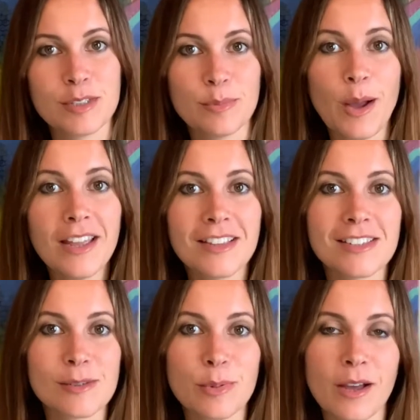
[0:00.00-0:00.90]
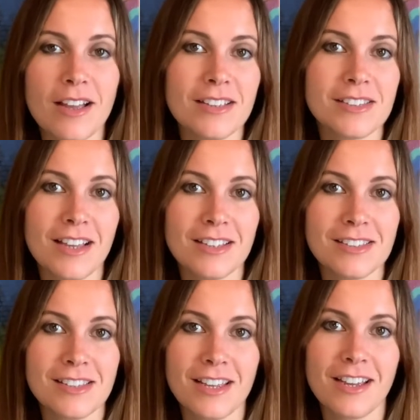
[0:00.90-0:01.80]
to buy these supplies as
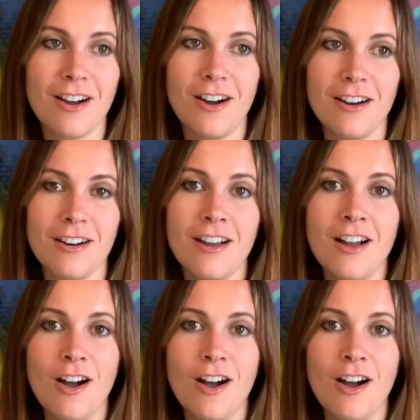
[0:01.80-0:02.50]
they are